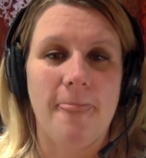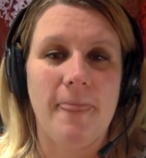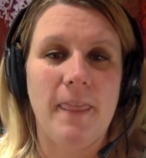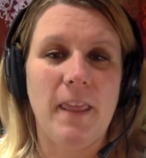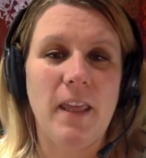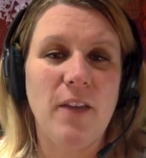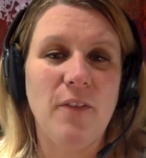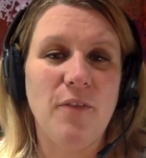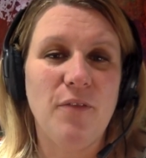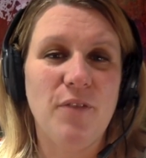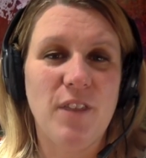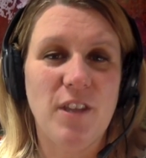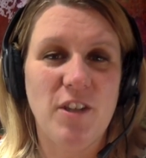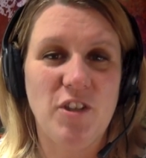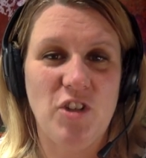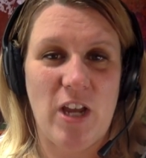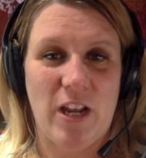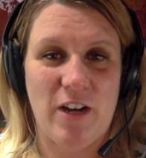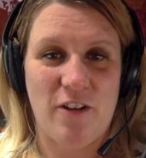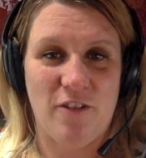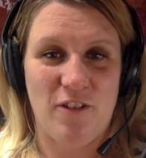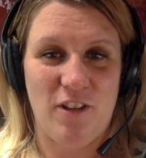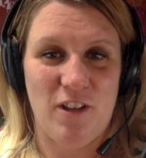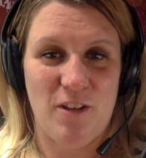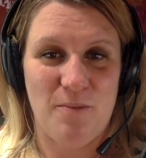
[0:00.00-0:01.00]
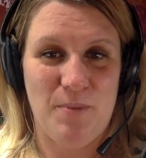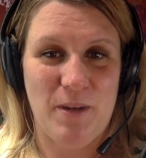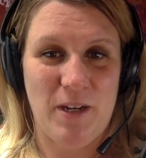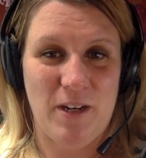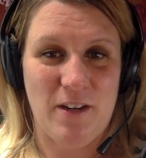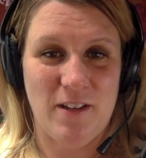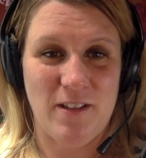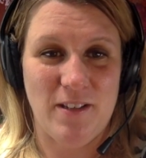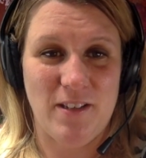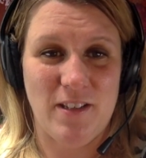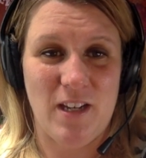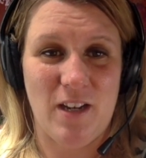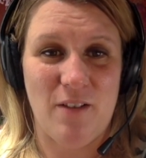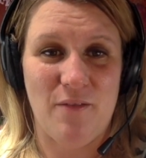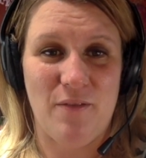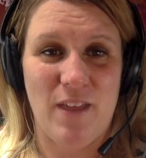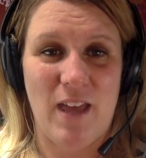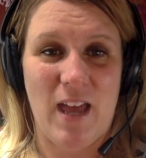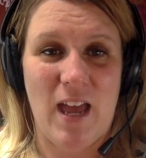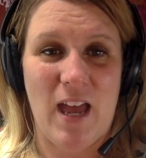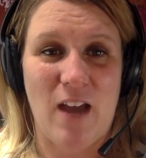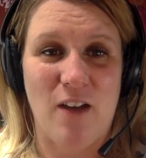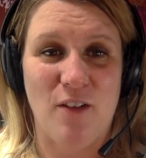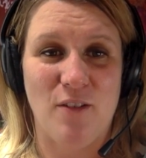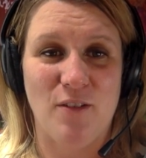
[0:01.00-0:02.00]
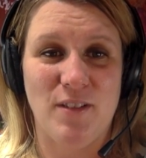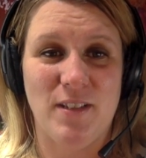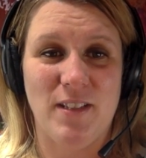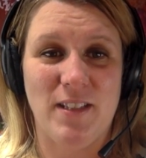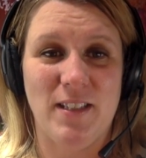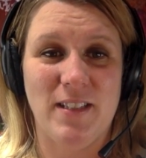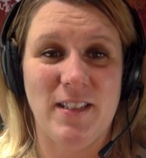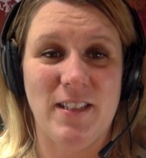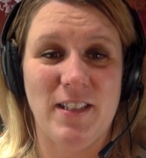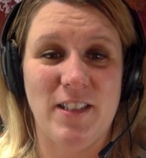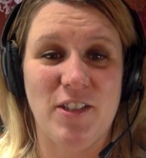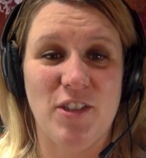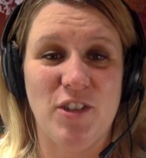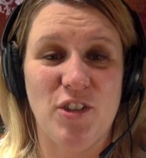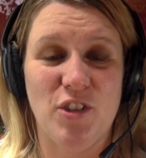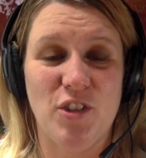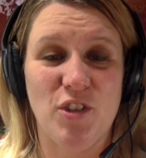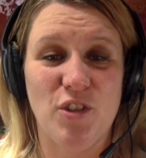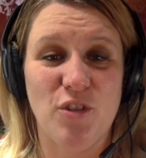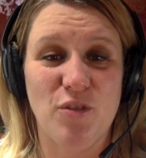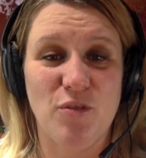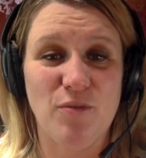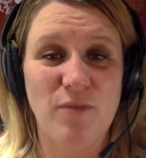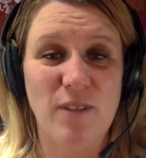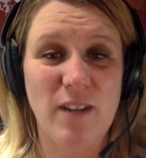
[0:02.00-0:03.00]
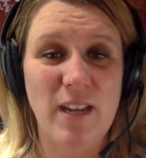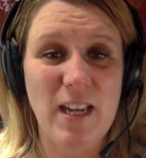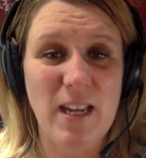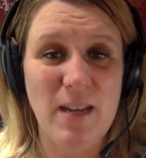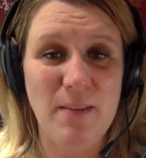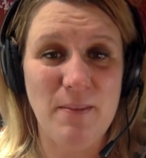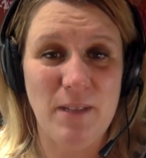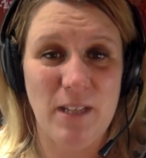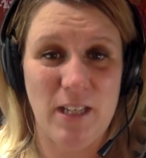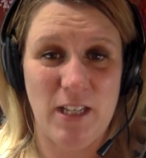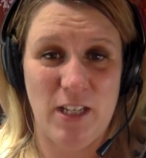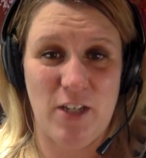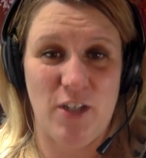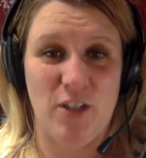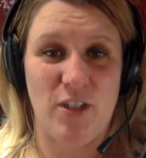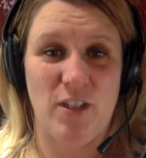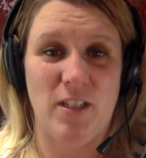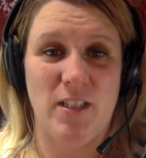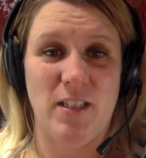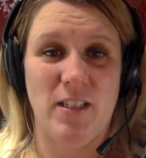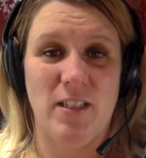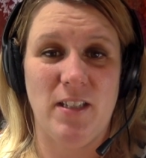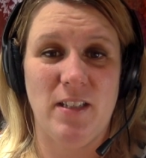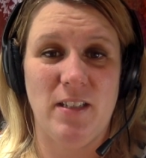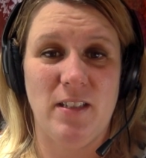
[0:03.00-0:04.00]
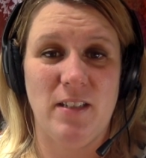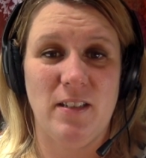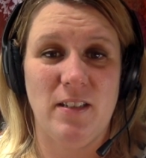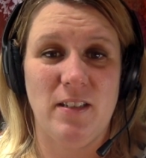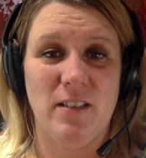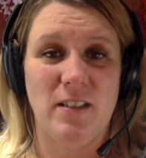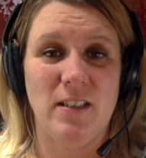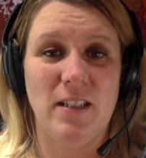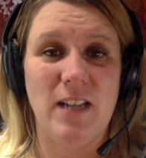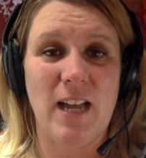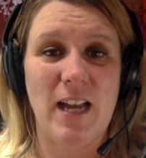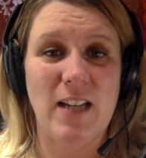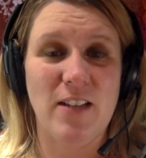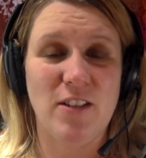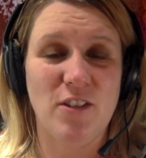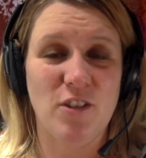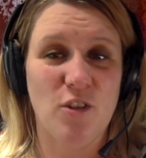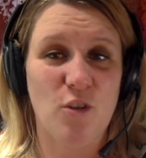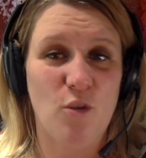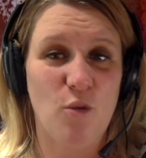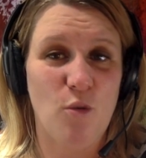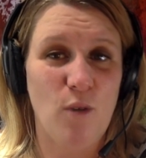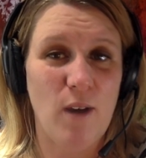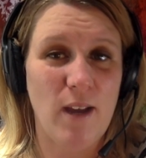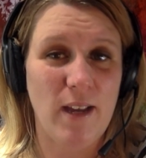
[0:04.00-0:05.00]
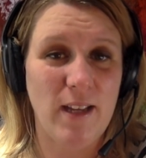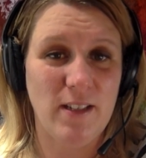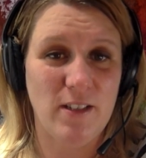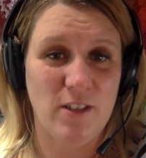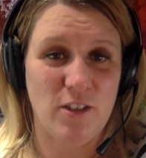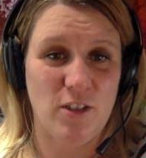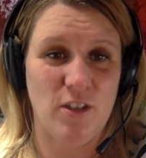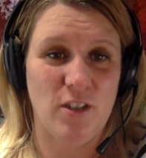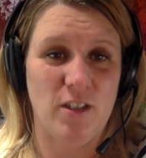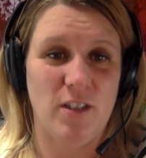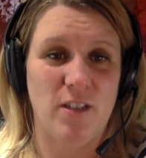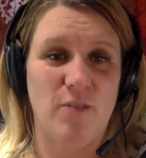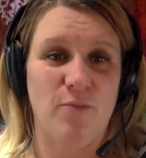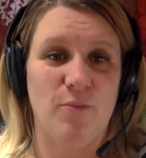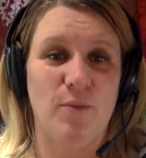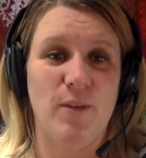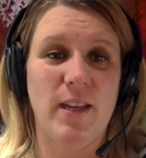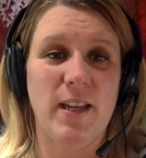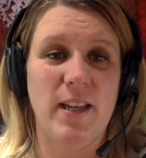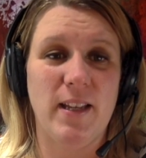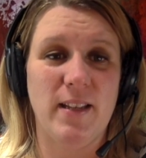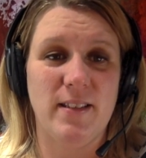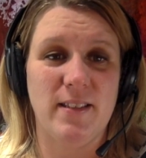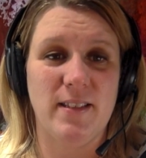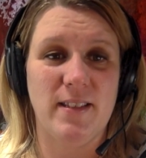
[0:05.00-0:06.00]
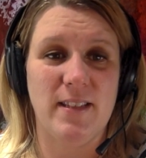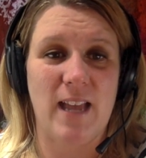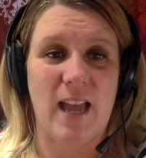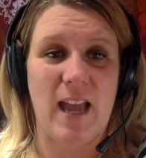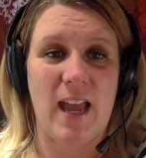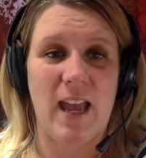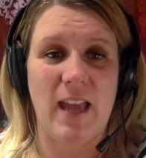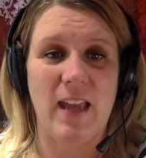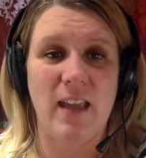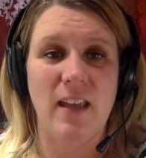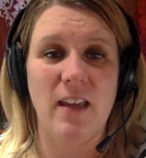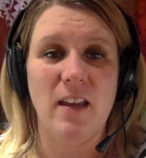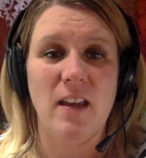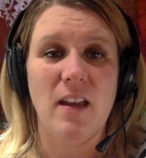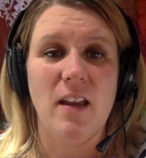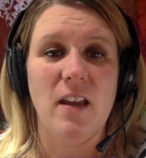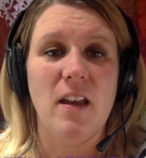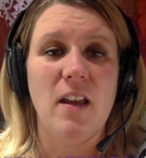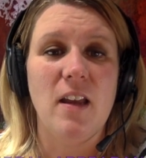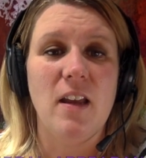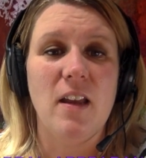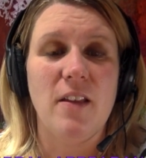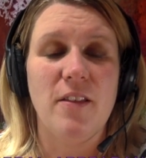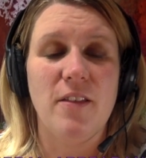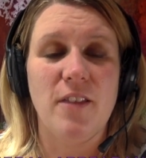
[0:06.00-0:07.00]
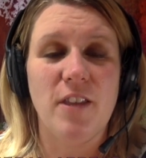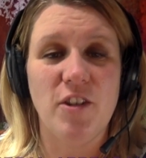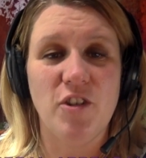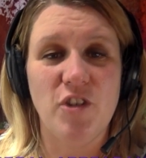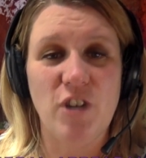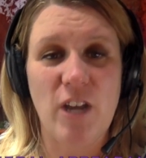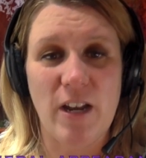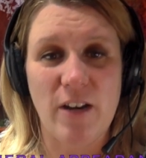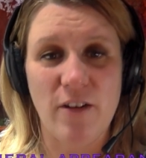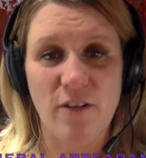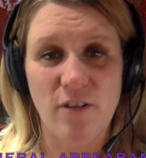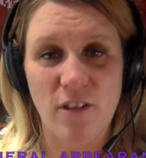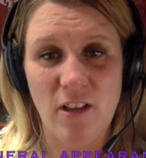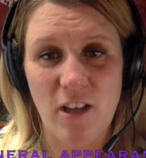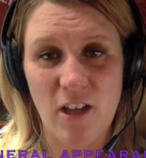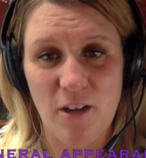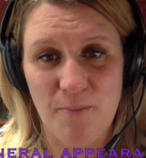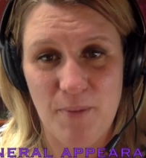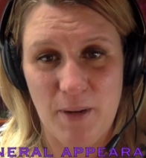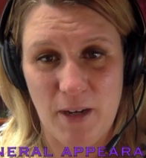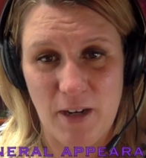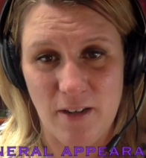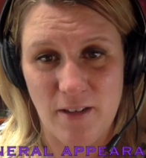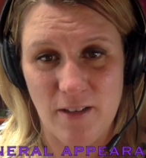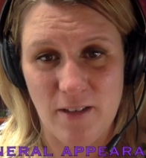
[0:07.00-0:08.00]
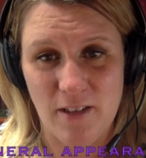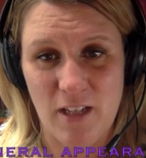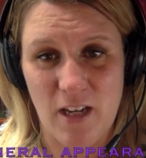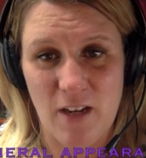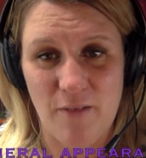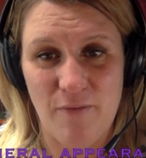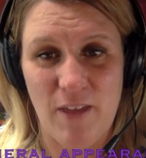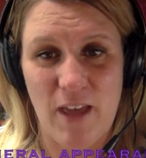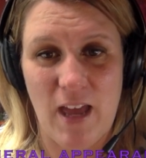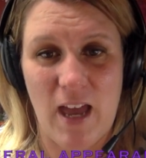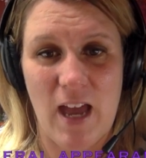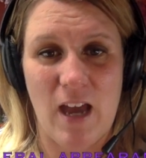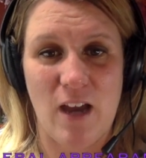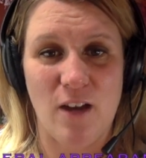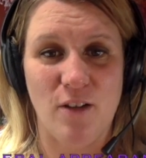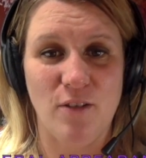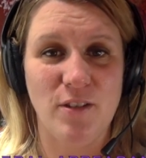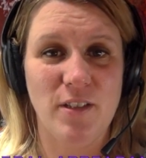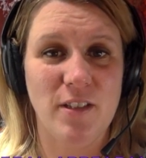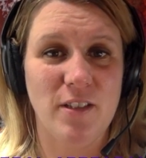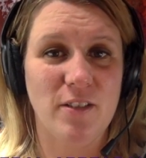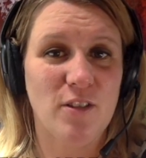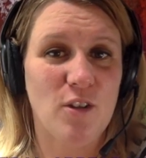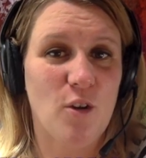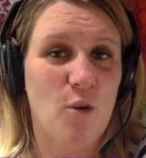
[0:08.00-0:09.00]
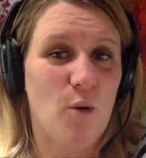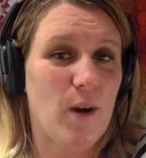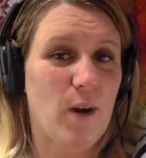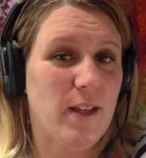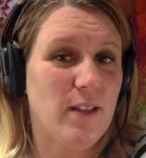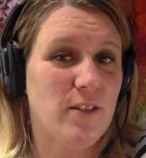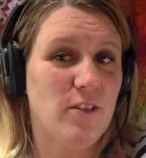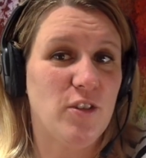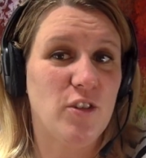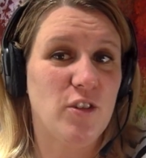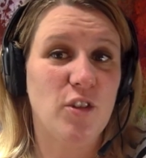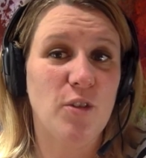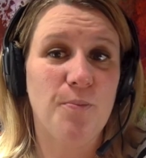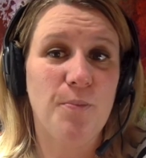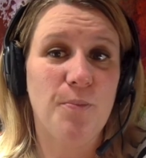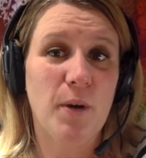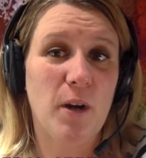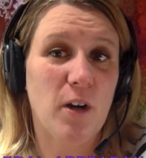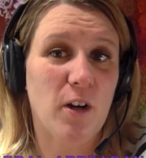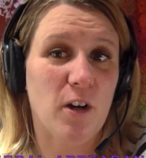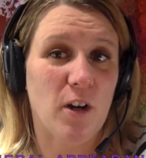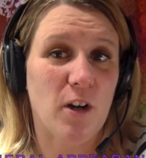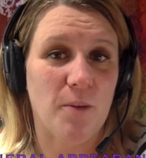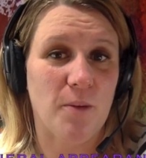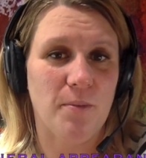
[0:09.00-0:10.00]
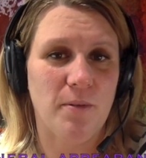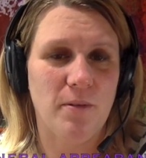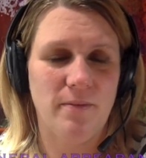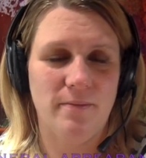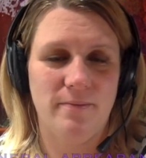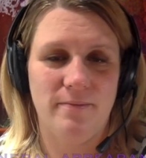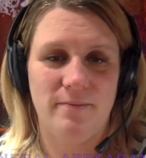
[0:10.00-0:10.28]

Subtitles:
If the general appearance of the house is extremely good, not quite good, we can say, the general appearance of the house is quite superb.